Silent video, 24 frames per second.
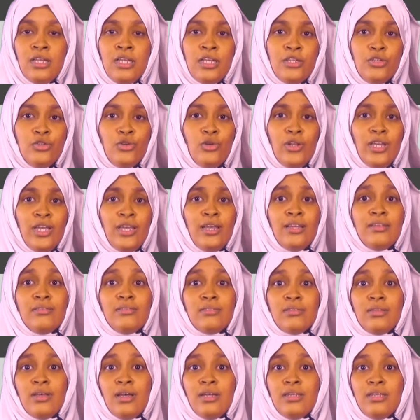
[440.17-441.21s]
During his
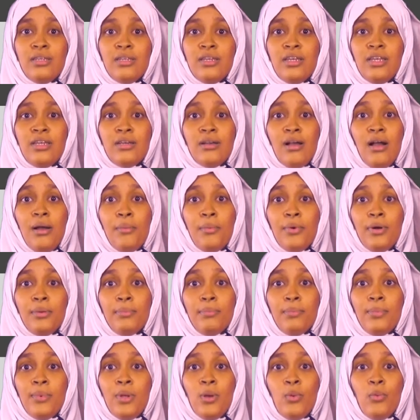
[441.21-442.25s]
study, he came up
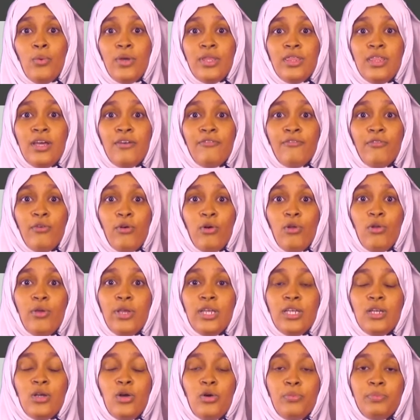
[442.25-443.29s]
with the
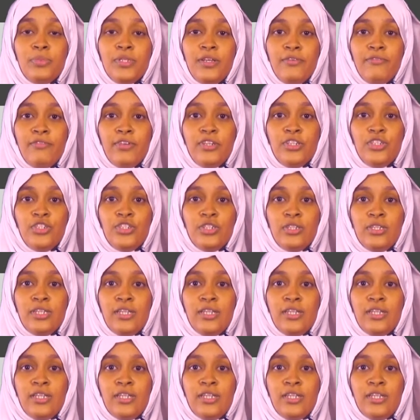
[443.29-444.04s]
following observation.